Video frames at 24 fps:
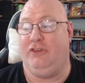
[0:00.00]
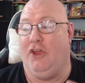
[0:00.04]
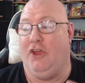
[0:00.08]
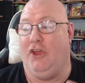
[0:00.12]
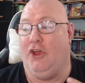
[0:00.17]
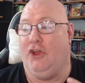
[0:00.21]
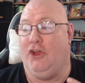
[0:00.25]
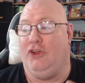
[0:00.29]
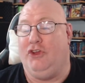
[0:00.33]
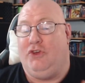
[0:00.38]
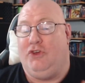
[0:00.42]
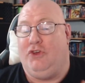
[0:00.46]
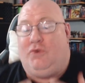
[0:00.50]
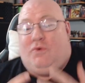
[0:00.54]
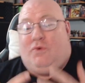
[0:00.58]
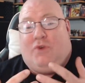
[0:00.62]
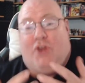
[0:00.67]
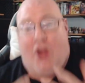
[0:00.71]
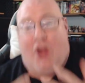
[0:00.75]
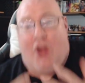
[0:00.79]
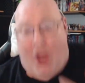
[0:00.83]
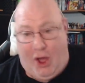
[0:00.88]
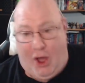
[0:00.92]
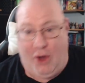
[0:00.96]

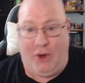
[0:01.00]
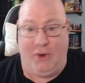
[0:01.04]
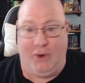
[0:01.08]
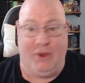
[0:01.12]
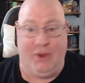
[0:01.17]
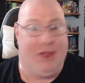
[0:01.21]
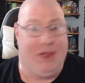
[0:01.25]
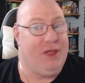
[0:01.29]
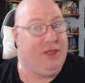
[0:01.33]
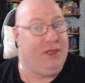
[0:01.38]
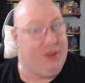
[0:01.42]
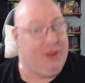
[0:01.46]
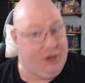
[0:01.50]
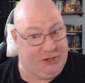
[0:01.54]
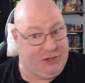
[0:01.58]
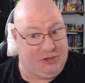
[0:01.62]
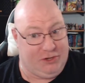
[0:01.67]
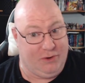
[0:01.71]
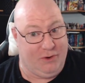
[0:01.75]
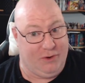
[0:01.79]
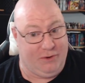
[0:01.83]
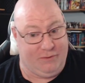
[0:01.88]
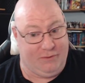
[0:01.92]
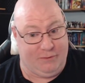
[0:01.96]
the
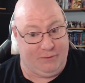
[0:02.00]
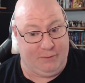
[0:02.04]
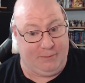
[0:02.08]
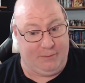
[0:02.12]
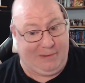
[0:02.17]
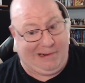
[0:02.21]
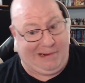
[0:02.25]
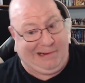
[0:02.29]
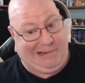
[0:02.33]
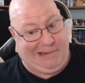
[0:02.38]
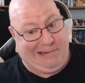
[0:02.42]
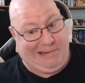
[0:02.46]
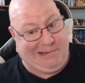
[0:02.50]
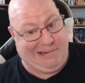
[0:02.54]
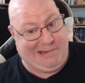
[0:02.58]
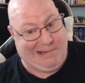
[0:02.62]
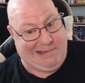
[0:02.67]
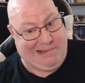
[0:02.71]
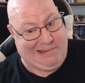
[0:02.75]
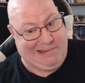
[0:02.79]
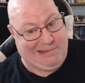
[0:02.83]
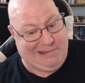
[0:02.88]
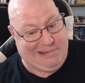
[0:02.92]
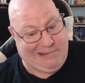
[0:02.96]
two of them are
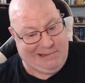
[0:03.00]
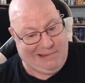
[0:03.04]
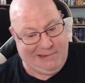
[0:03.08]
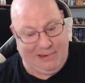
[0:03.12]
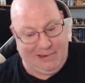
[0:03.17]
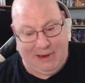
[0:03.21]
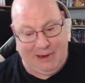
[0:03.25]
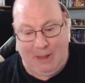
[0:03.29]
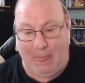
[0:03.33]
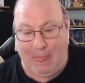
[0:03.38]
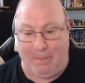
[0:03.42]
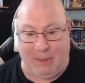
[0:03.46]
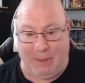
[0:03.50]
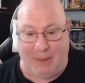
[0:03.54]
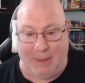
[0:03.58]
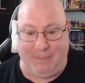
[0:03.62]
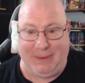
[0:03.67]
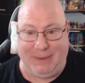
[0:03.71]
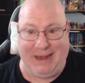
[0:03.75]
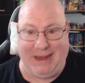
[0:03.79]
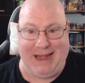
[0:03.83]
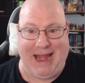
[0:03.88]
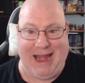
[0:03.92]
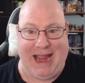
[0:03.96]

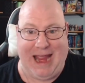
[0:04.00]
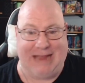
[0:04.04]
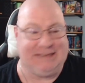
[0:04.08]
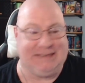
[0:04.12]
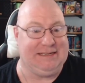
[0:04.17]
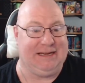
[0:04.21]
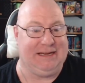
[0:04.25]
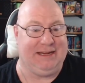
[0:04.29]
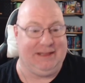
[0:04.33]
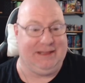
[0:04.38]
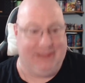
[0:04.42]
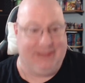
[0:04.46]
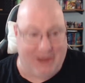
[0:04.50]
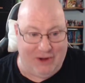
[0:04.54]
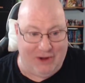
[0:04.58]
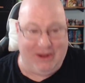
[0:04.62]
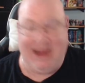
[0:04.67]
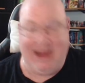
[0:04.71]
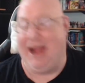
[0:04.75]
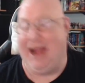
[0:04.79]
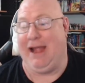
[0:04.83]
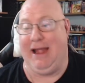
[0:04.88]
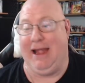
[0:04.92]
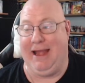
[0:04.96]
bumping the nasty. They're
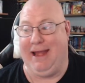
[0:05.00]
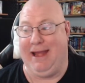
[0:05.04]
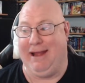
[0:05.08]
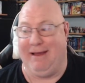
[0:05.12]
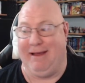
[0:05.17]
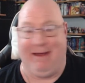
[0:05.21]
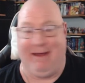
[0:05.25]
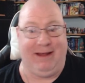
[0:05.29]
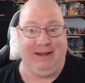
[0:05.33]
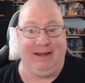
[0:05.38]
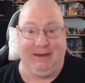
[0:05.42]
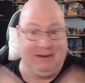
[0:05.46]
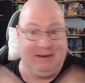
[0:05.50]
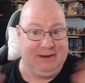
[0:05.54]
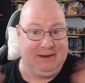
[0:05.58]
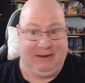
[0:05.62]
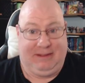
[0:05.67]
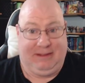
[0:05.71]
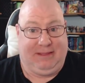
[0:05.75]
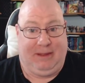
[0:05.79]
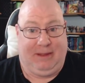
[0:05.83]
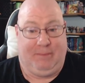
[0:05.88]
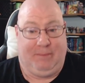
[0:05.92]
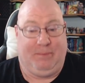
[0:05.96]
getting it on.
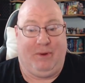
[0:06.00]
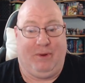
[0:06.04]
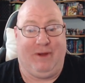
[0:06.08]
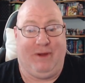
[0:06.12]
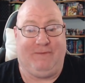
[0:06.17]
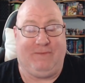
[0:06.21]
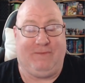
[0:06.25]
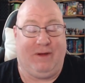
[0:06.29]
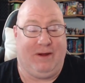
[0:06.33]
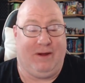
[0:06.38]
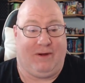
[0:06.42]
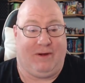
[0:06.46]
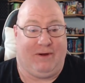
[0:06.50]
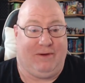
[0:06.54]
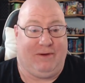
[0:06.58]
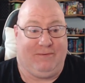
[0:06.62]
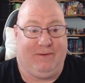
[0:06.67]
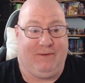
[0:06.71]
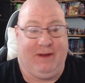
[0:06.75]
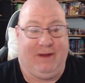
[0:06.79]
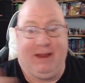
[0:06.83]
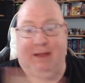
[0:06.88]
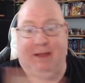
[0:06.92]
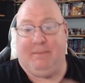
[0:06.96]
They're boyfriend,
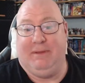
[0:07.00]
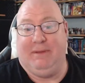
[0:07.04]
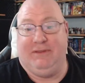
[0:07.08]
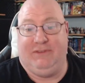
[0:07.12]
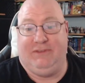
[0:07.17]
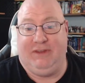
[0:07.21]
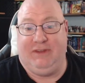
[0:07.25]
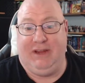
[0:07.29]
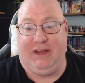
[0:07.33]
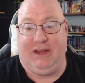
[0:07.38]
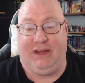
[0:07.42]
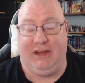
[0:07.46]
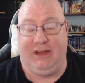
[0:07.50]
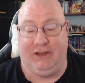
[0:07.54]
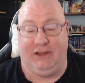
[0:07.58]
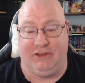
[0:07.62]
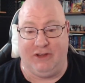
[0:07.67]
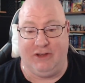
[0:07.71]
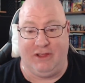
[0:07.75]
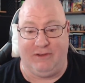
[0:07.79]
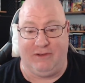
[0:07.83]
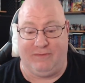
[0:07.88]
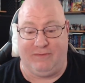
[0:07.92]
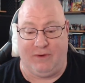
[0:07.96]
girlfriend. They've been seeing each
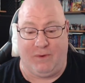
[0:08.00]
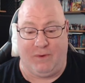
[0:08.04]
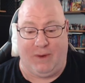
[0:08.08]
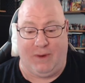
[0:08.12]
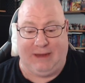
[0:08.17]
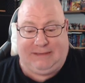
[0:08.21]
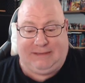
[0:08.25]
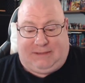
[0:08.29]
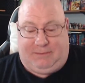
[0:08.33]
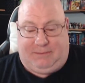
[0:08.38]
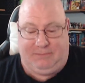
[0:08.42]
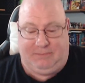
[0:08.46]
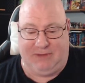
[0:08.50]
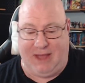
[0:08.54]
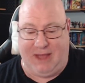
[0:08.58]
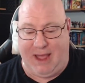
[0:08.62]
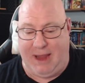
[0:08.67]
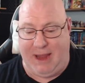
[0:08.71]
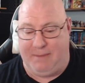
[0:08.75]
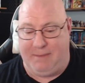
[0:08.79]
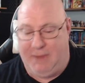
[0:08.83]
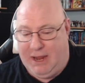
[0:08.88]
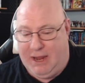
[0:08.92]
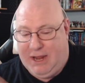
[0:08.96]
other for quite some
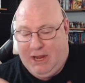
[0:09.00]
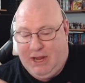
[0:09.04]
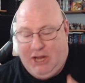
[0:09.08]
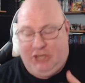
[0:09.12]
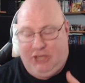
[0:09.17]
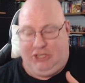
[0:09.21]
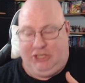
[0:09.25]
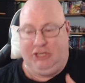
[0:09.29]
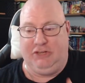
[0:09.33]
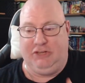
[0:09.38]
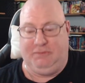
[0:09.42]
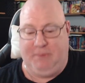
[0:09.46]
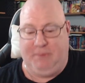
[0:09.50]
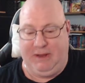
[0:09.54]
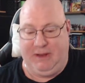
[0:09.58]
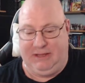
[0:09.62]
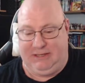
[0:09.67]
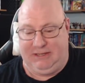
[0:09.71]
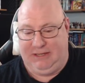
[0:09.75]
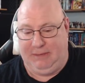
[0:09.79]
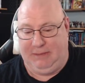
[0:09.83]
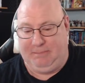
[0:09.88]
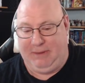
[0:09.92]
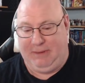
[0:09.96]
time. She's been
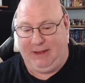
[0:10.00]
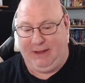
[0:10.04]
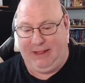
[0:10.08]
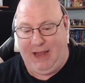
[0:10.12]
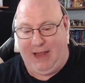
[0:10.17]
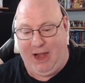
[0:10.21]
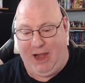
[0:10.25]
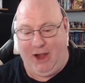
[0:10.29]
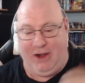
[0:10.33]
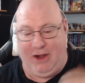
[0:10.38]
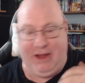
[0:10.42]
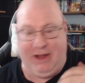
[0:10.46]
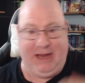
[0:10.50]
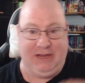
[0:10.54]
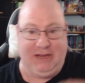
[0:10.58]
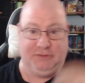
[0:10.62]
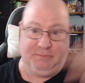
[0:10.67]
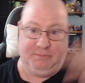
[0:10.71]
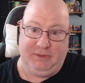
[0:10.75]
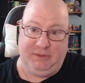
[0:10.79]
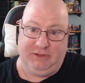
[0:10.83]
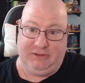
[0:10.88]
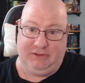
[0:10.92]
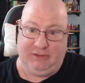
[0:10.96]
sleeping there. He's
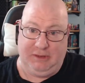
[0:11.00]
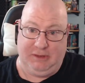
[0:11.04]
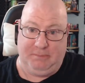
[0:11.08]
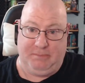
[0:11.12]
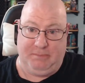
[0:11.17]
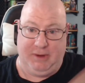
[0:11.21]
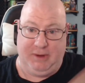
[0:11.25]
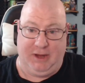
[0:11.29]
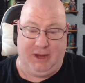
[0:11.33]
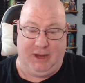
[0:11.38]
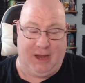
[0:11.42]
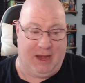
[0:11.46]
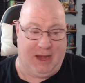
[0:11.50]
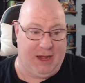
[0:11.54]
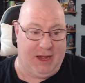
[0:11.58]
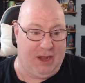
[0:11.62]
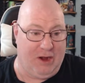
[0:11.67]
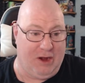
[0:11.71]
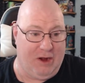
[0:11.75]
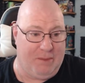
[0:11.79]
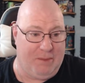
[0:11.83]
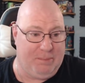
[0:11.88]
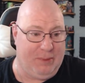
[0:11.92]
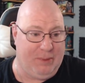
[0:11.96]
been sleeping at
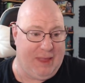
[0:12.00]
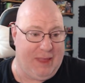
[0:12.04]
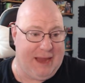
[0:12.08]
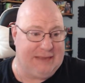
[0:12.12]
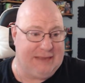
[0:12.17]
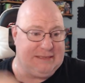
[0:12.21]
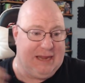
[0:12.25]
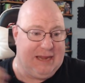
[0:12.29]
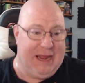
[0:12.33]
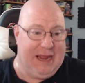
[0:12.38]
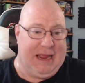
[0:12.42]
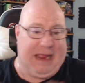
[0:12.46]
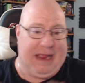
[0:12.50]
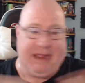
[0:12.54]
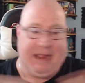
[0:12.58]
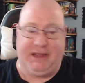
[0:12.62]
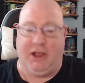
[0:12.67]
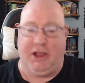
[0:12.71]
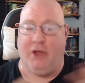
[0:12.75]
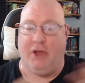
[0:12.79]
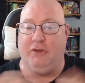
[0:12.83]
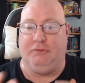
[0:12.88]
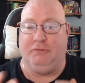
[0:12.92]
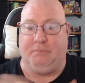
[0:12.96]
her place. It
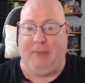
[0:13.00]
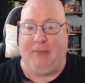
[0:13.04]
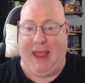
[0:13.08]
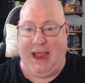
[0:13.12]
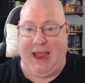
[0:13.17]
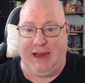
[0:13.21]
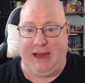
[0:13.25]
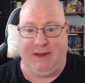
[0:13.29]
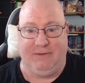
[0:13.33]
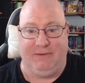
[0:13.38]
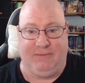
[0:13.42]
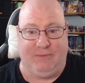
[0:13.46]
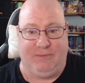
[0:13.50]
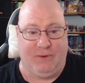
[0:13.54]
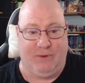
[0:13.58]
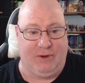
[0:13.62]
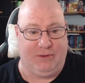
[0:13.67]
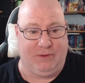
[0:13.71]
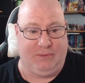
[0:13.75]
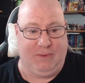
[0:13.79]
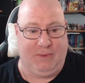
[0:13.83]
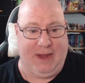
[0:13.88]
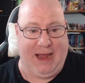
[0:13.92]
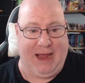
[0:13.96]
goes back and
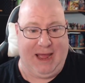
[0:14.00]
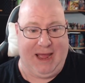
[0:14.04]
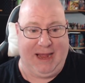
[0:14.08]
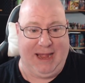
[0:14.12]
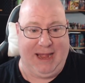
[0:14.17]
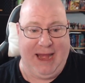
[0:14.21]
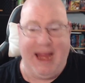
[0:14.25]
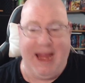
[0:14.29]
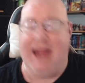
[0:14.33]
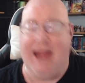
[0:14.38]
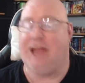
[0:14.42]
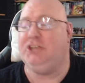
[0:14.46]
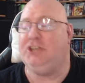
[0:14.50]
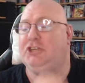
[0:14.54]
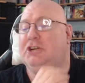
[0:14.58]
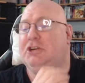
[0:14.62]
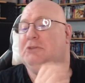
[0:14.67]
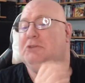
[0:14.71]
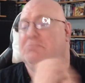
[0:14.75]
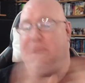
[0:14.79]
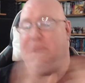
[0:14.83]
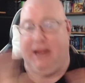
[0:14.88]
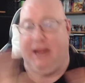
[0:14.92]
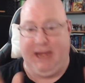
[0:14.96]
forth without a hitch.
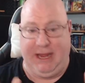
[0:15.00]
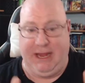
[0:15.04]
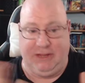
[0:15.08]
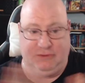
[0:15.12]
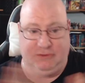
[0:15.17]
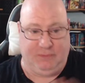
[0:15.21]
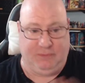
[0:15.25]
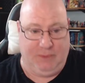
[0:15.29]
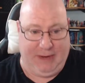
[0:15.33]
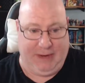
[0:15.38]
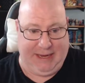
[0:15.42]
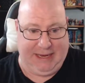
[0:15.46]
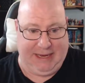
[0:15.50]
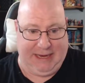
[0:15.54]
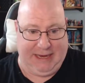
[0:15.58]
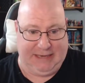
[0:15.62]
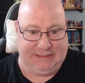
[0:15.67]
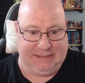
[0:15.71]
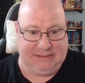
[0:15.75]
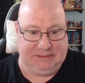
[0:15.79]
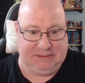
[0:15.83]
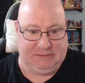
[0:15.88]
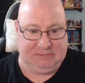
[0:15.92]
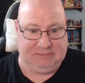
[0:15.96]
It is what it
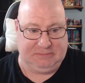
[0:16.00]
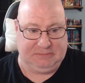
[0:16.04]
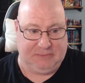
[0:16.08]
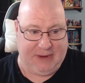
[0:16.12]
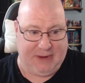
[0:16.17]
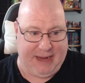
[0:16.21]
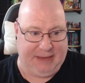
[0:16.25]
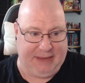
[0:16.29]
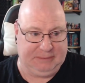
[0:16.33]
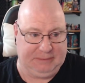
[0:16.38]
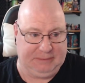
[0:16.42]
is, right?